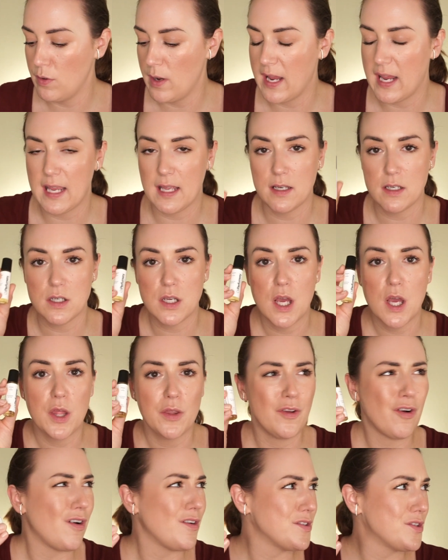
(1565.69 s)
And
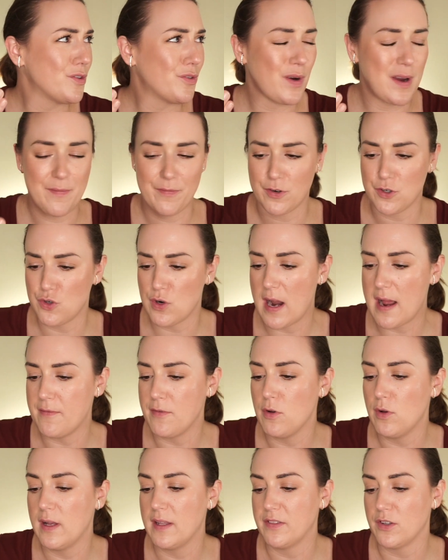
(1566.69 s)
they're also great for
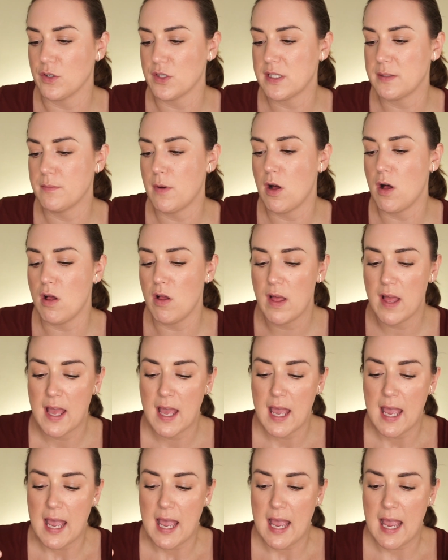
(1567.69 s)
travel, and they're small,
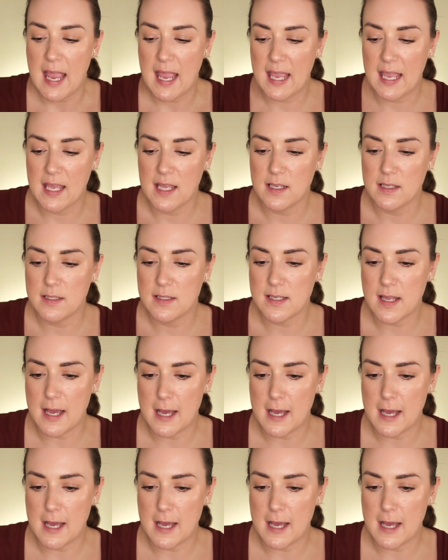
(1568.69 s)
and